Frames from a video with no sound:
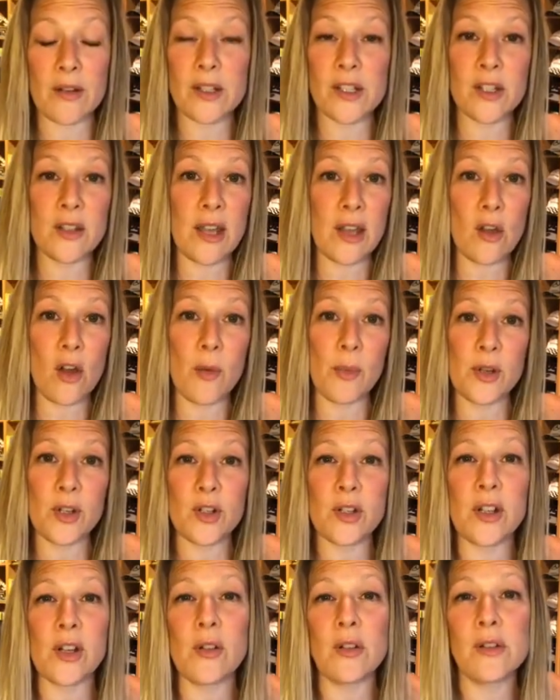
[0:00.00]
and do their
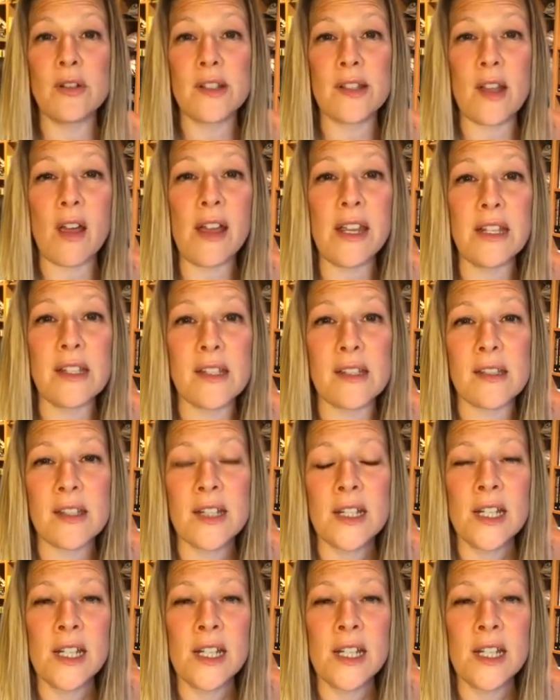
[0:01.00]
commentary on site